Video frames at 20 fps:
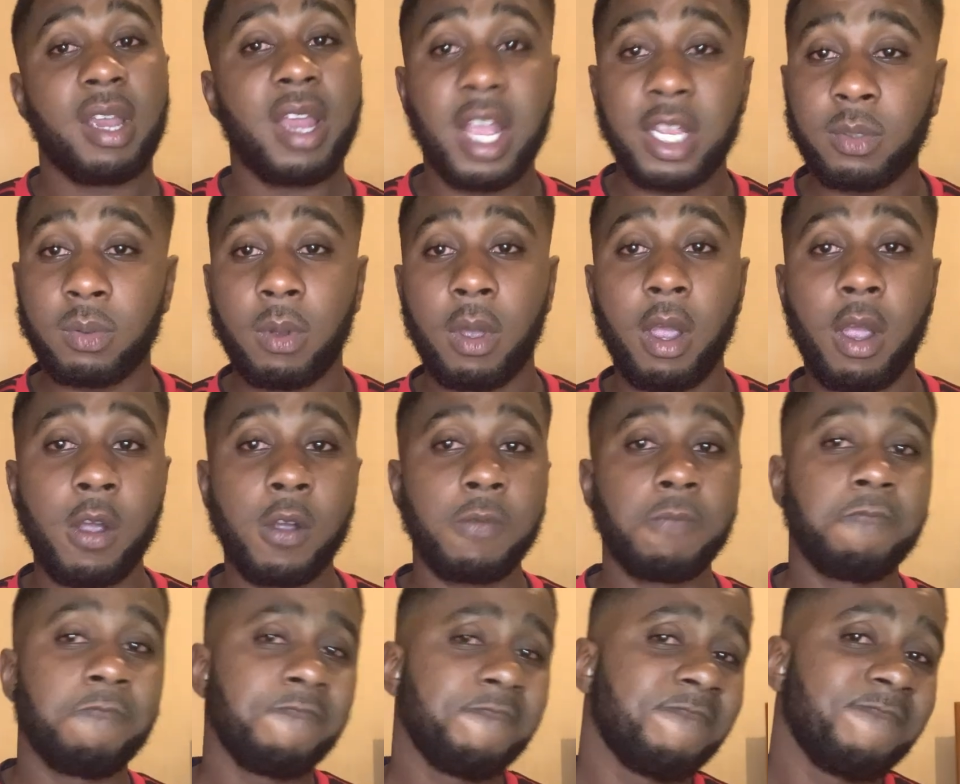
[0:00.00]
as
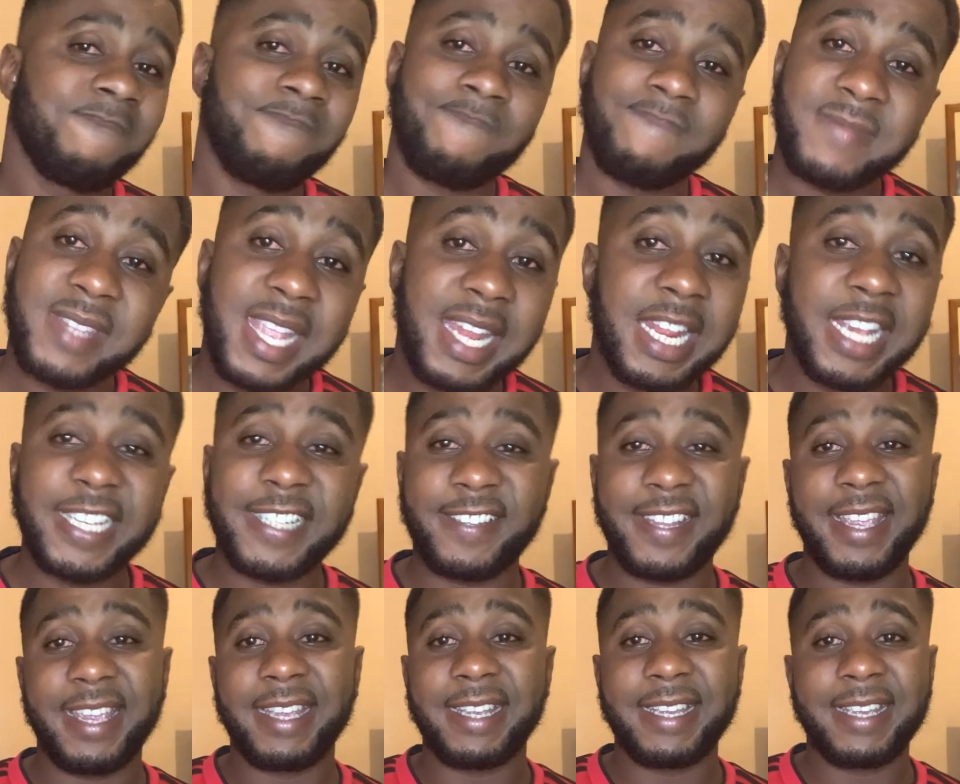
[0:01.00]
well, did his
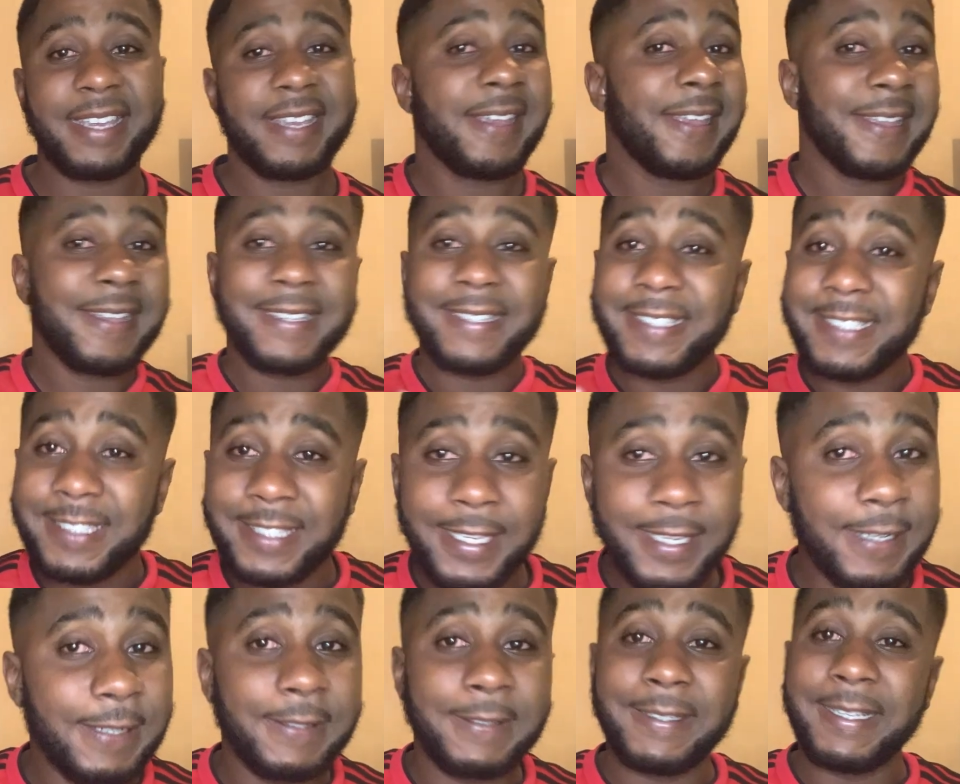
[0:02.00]
thing.
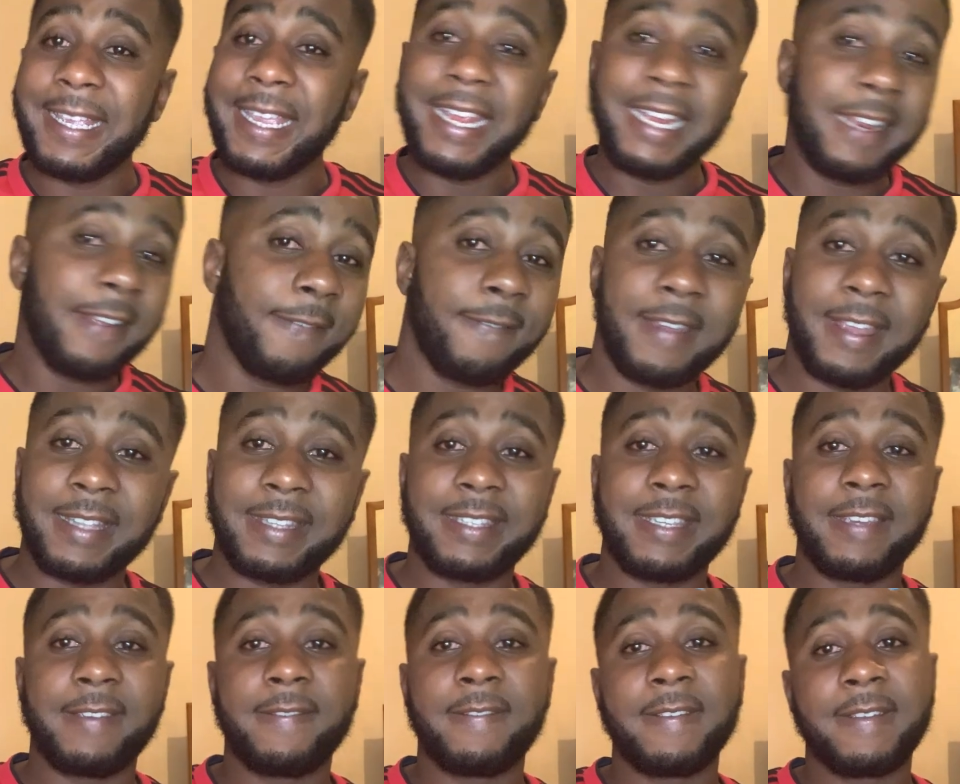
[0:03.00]
Still
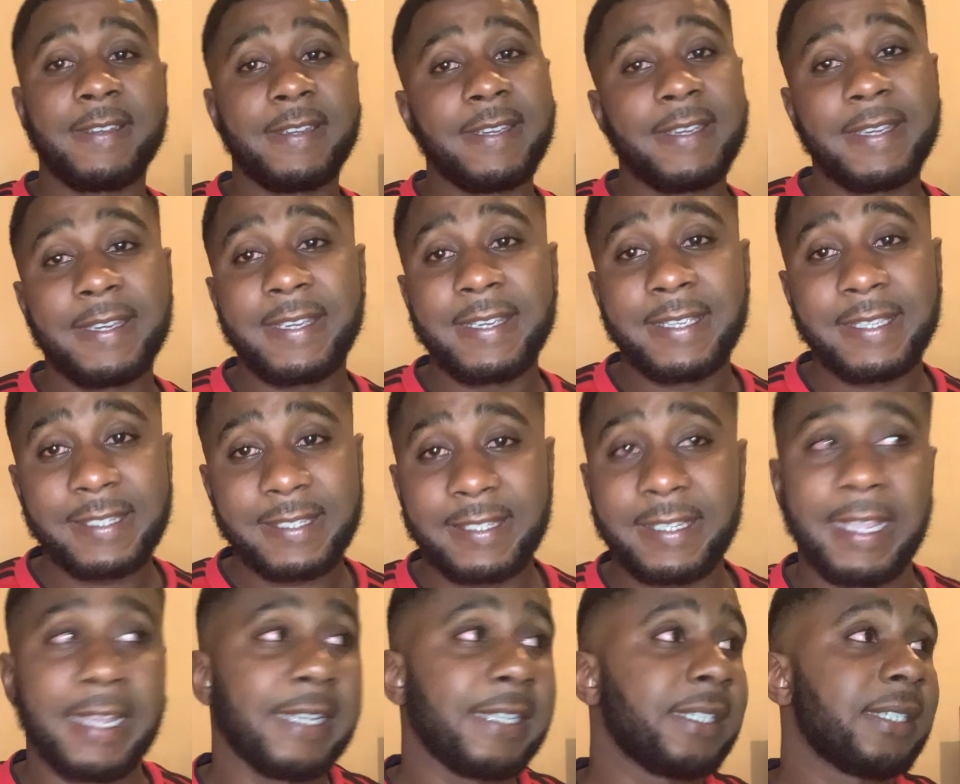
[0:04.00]
ineffective.
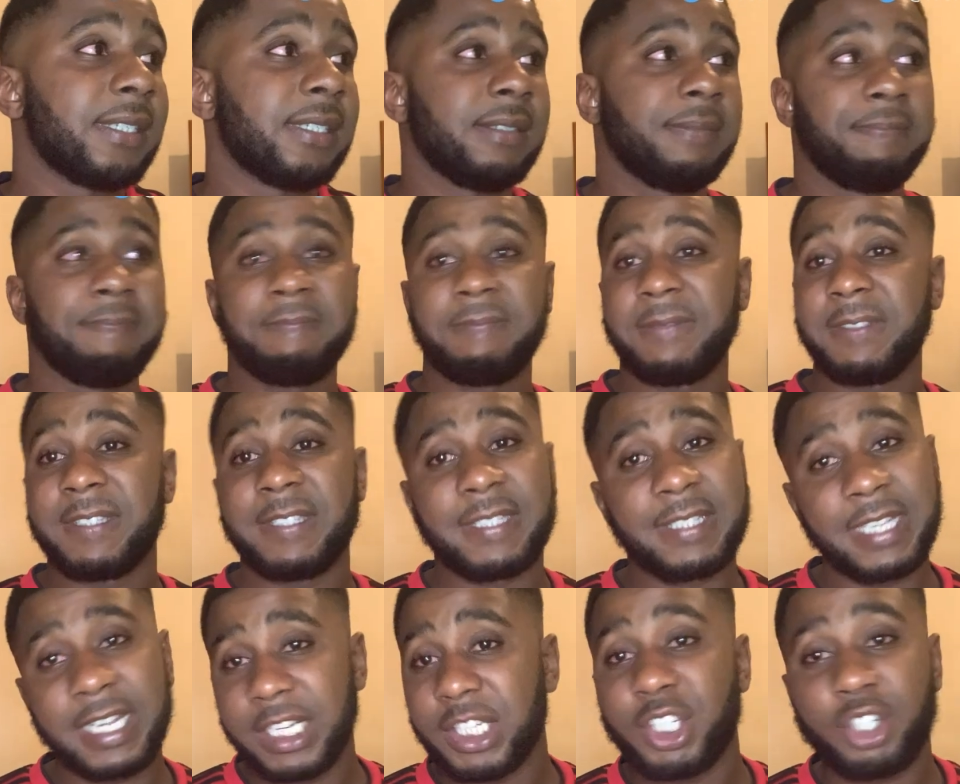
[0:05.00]
6.
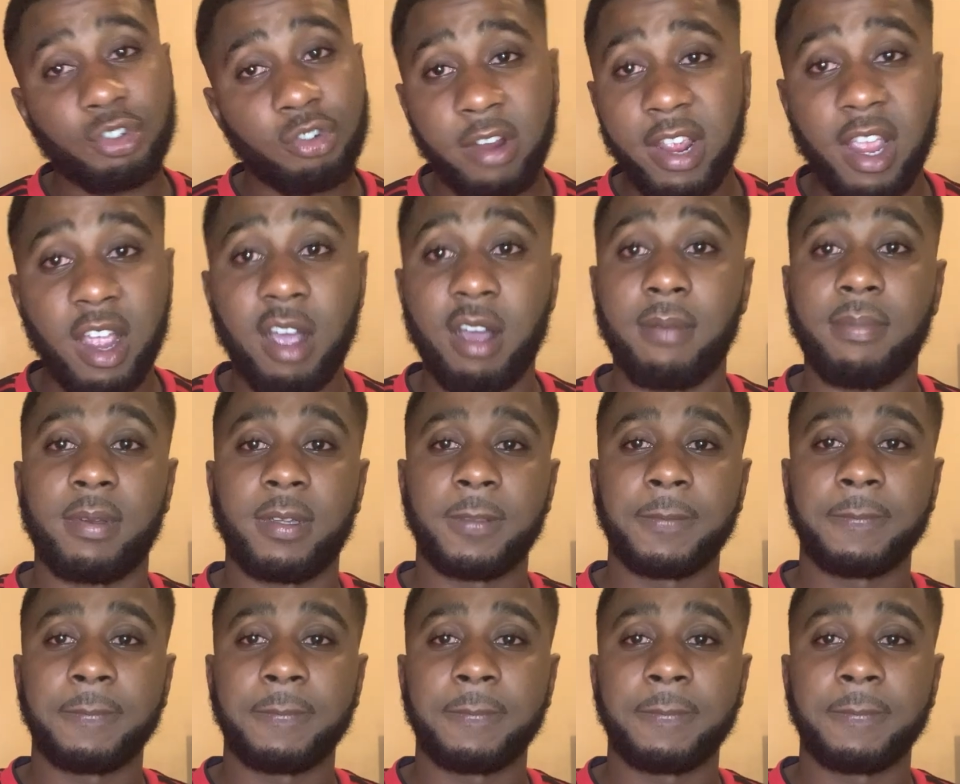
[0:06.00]
6 straight up.